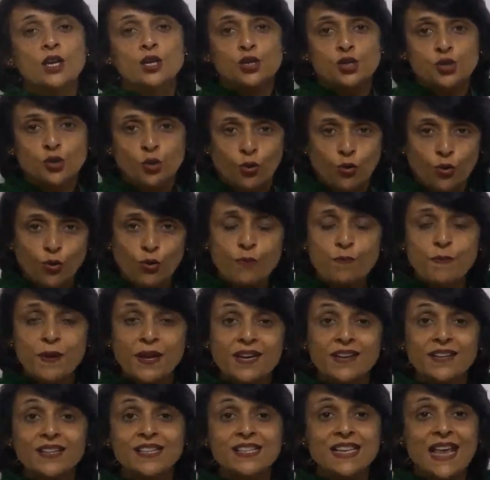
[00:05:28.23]
show
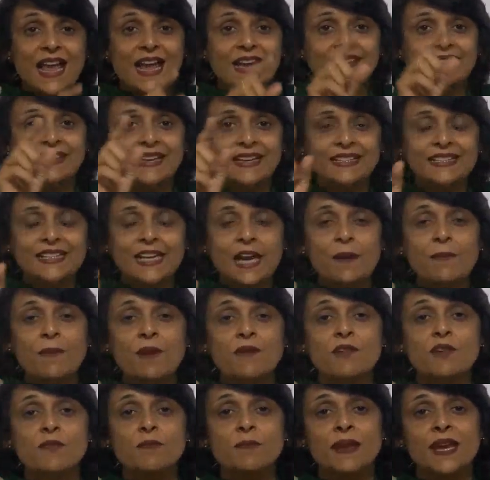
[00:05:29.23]
because at that
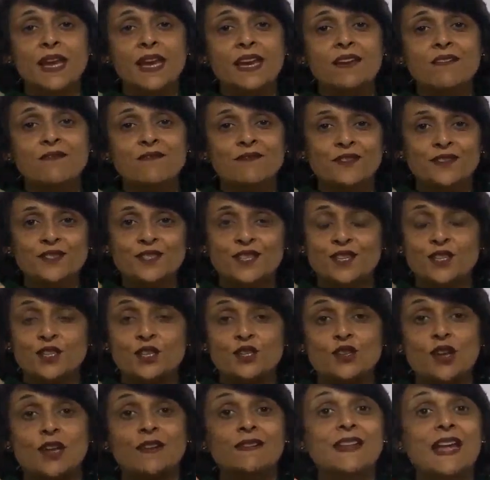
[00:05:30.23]
time our main emphasis
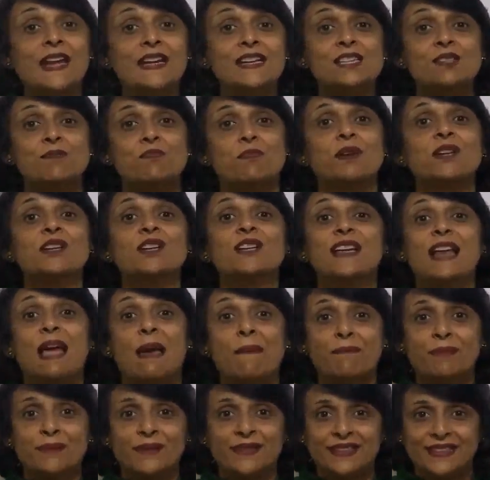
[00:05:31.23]
is on that spindle
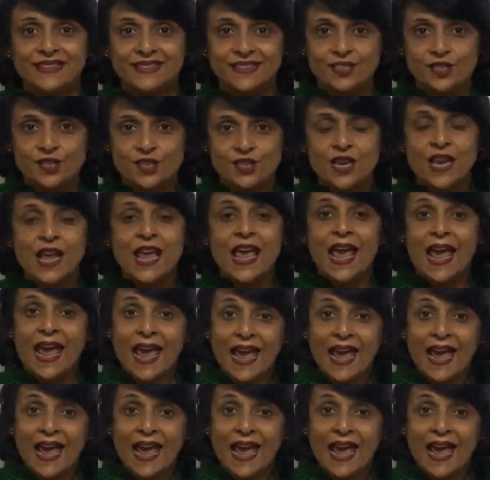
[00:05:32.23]
apparatus